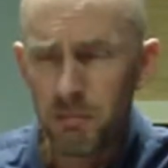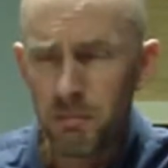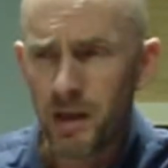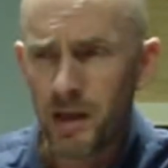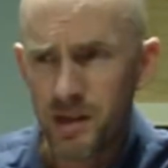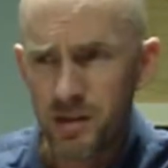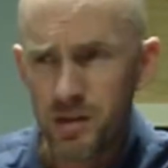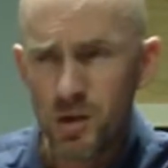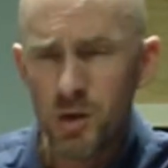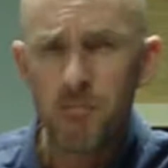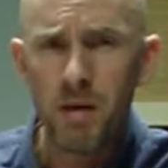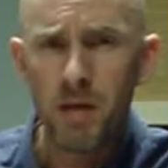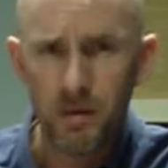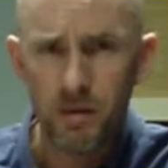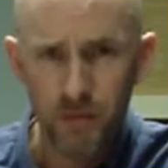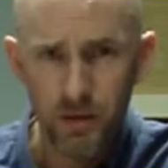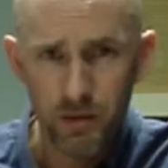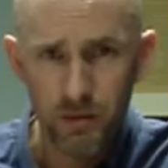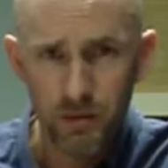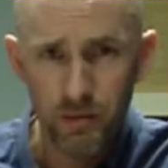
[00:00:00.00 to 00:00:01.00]
Because who
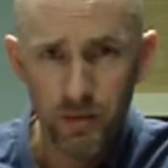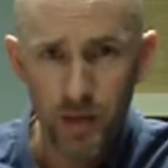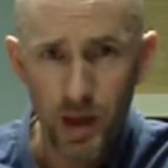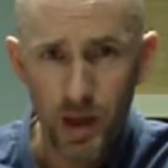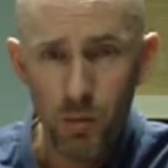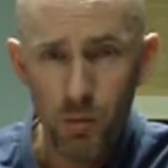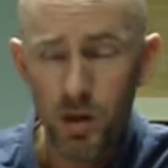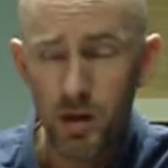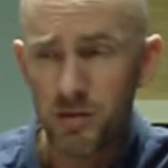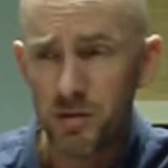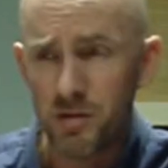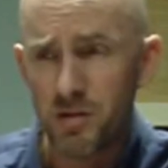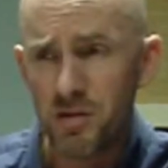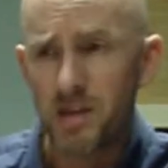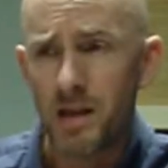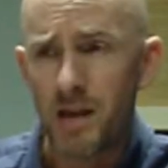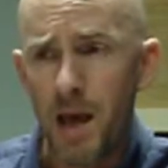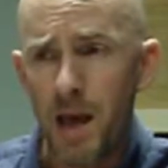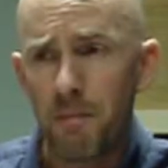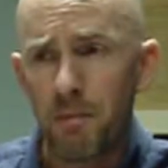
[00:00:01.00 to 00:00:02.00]
benefited from that? Well, as
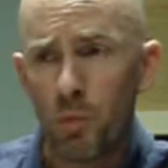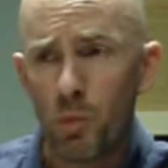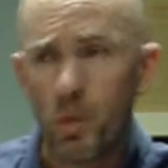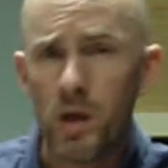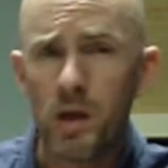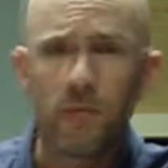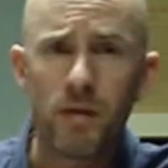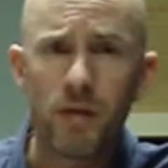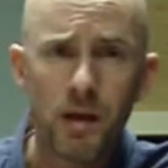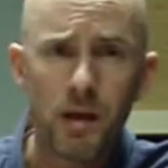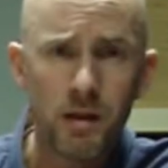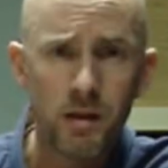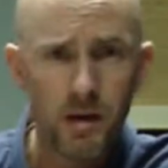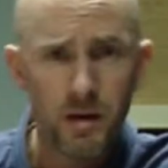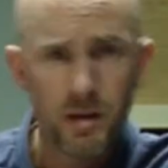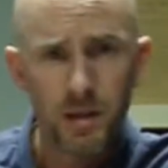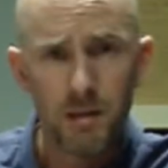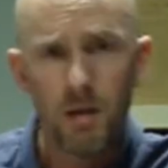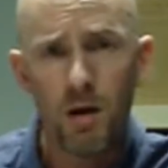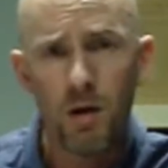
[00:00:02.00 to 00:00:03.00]
soon as that happened, we invaded,
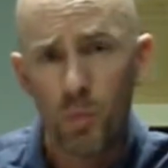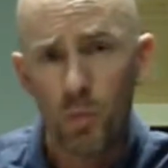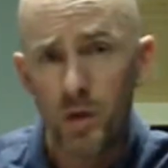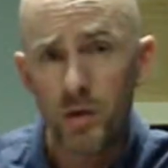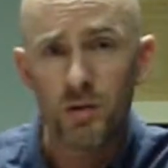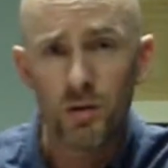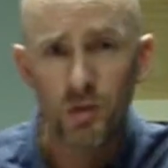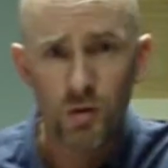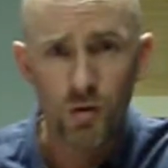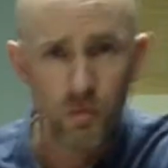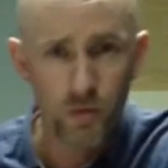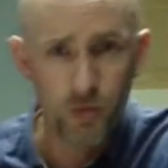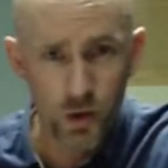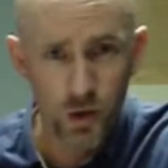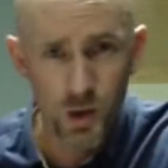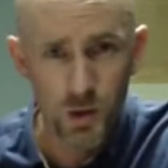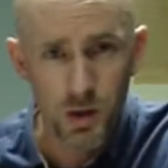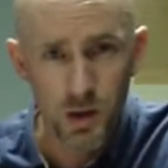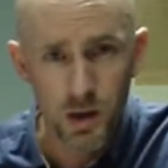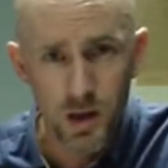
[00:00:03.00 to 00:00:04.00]
kicked them out, and we took over
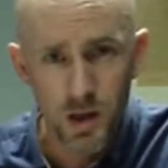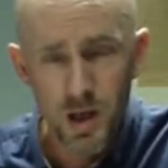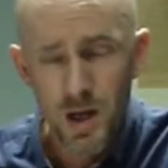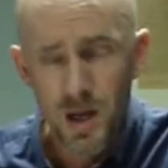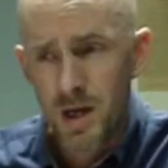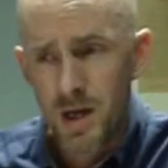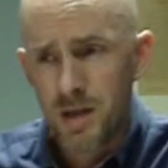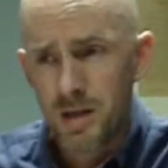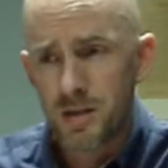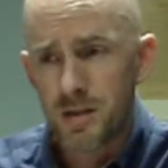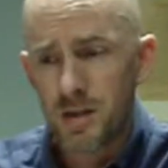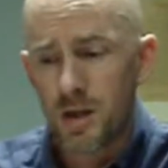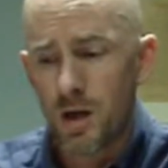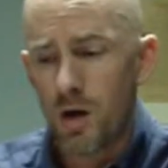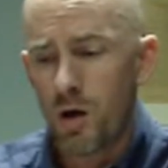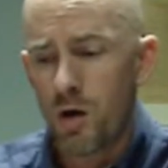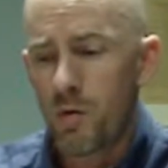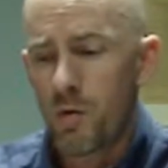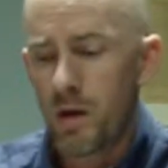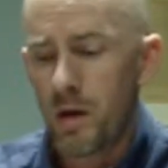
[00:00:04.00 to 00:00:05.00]
Cuba.
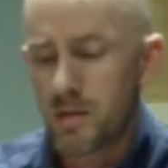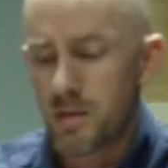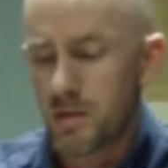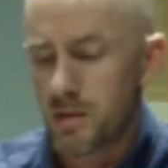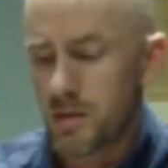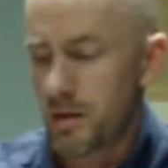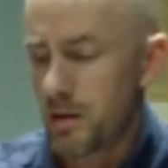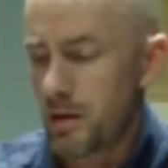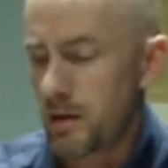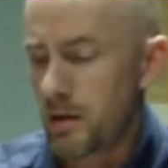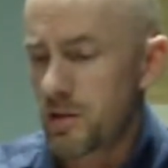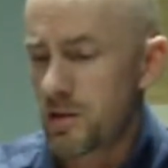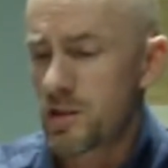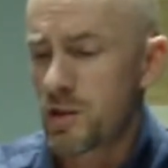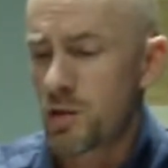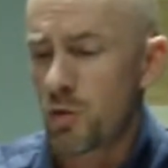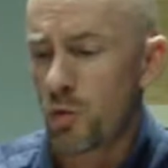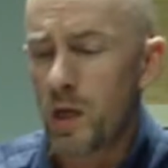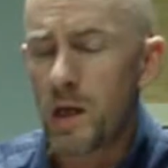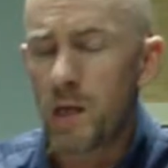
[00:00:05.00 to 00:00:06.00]
So it's
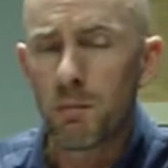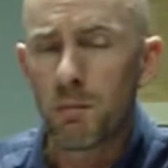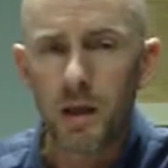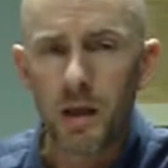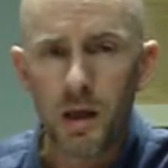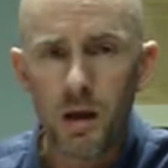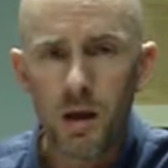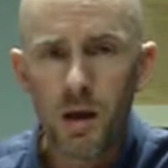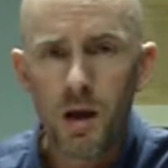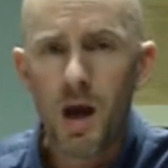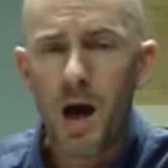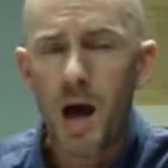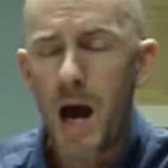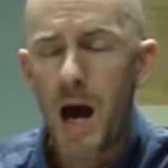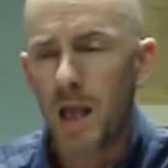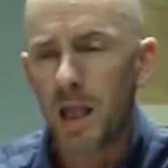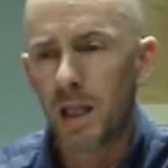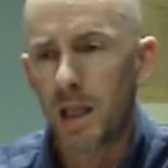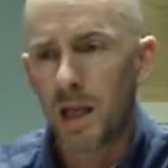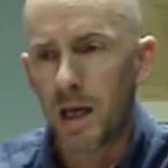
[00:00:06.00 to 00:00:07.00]
extremely
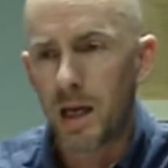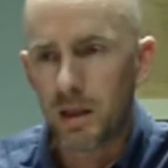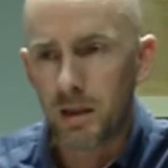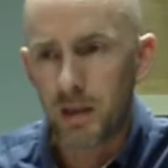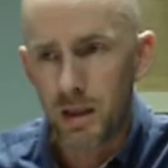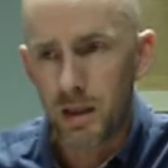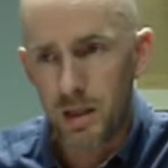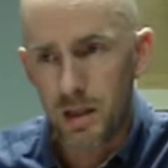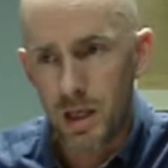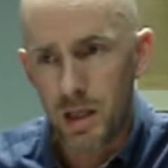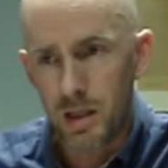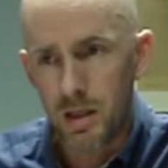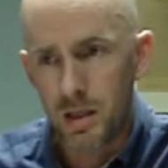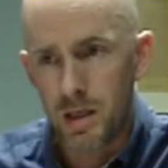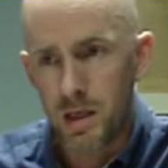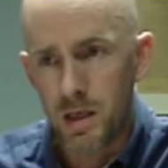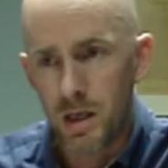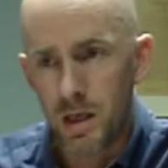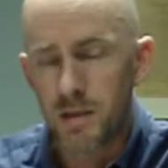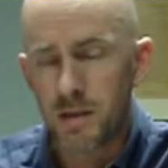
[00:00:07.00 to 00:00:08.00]
highly likely
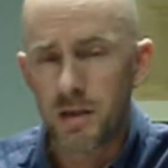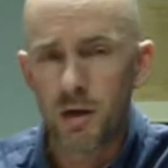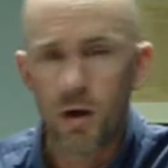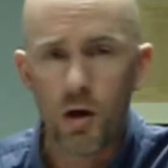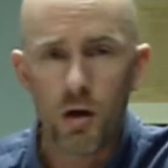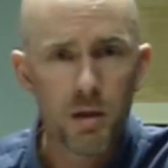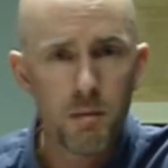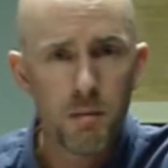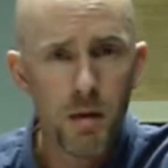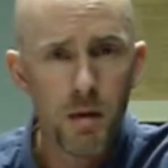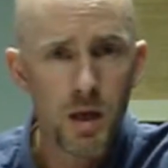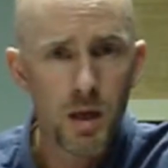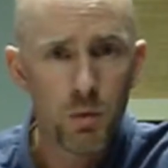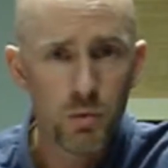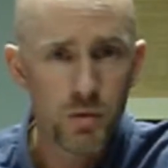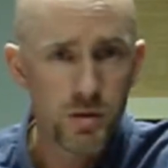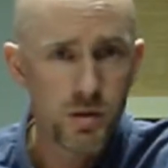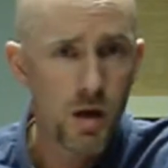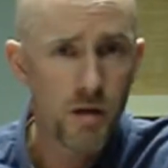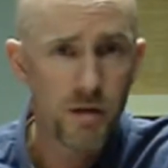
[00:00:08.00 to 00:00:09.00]
that the incident on the
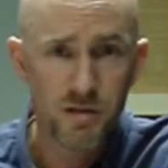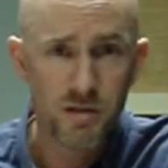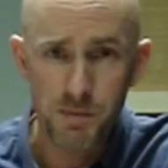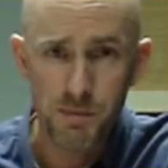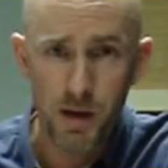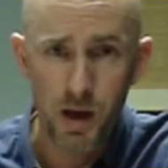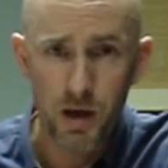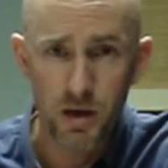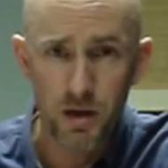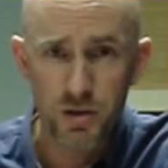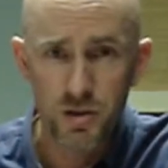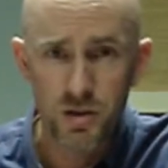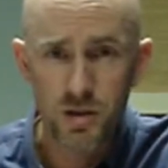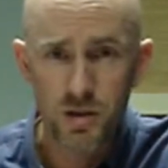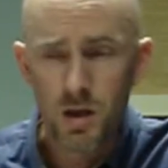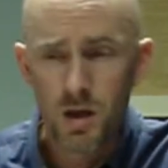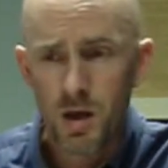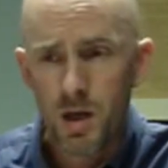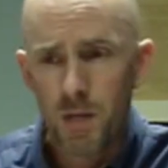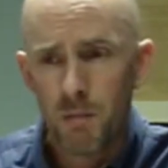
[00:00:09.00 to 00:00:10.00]
Maine was not the
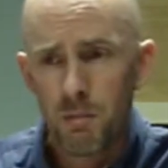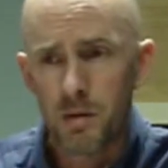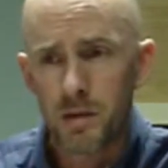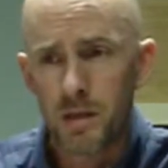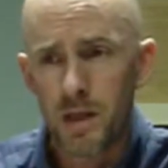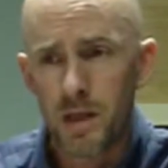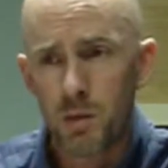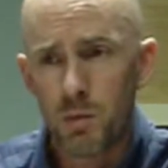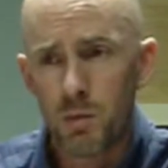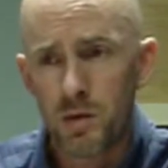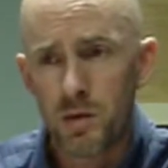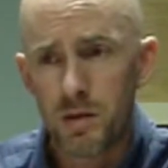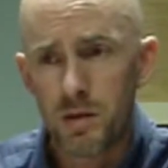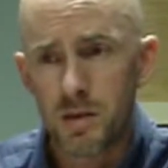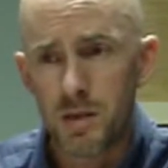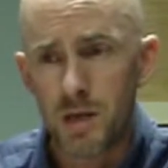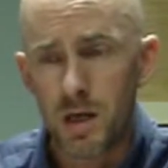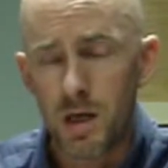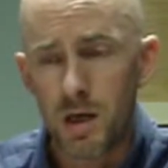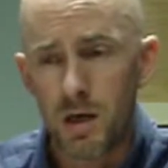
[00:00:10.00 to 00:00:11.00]
Spanish, but that it
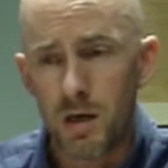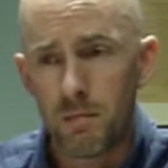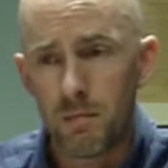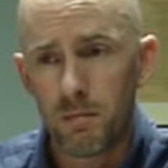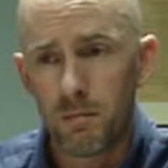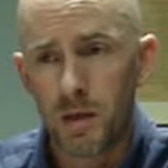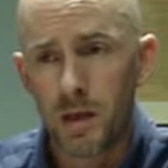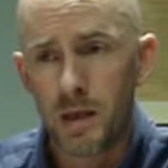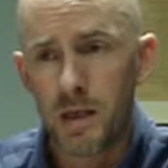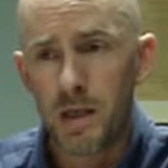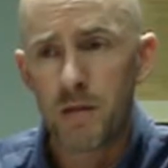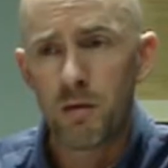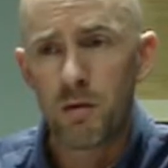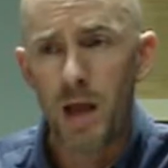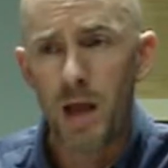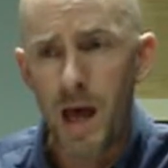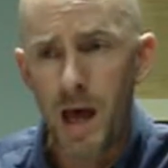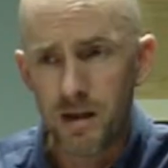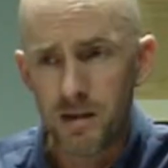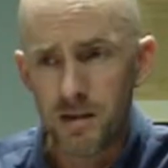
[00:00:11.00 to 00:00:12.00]
was
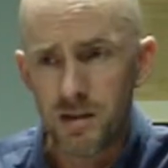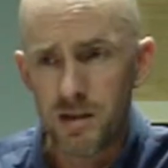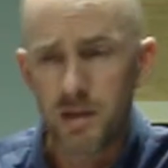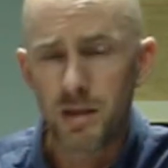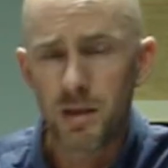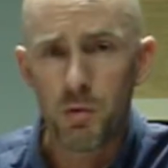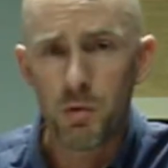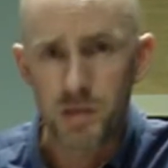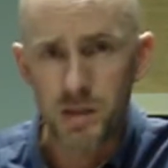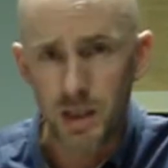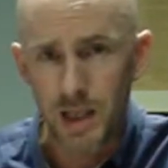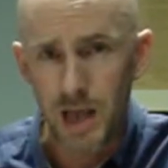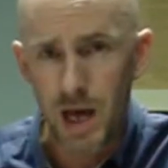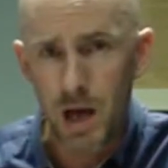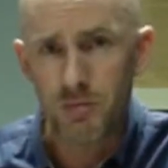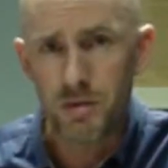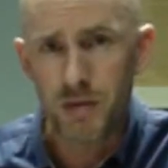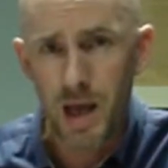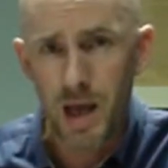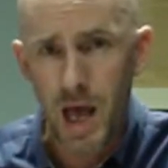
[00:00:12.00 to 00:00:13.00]
either an accident that was
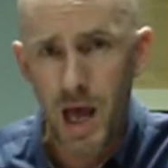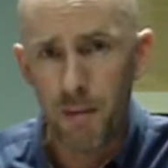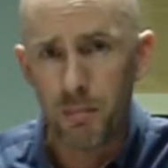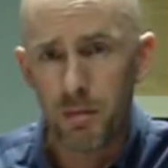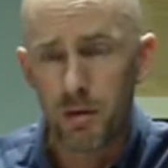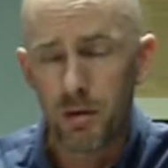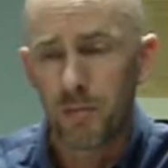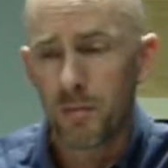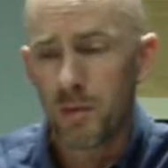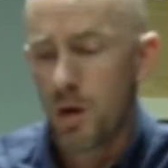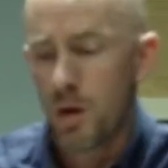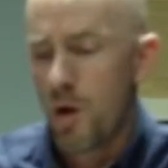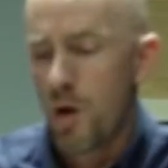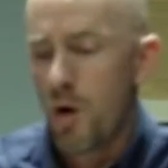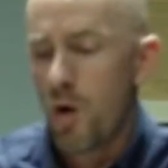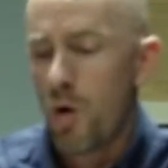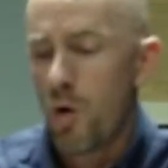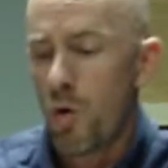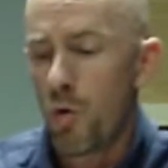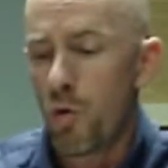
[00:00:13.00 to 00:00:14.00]
allowed to happen,
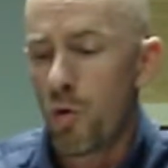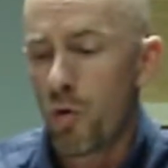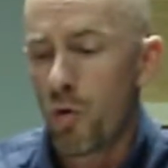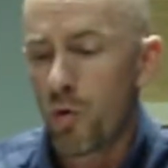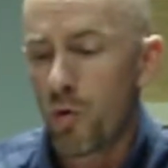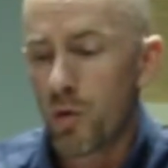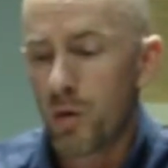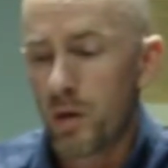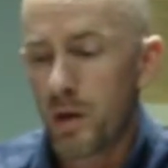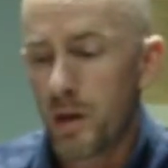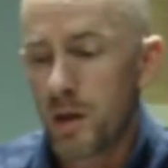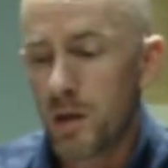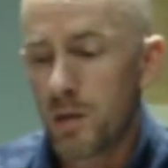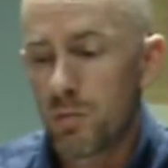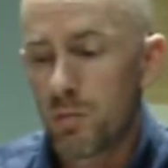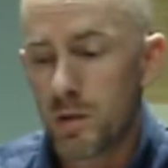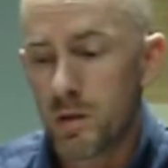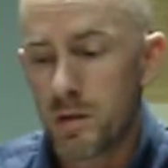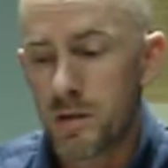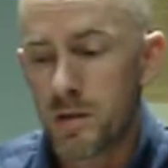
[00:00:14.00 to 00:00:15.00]
or
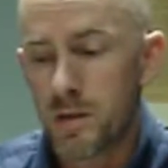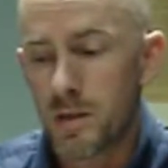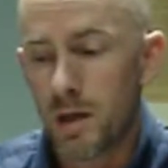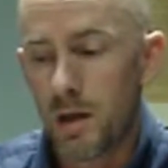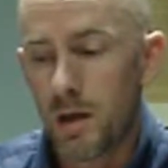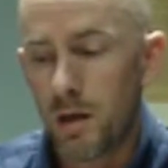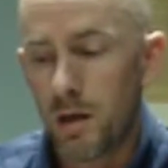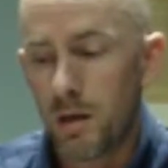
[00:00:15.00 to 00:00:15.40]
it was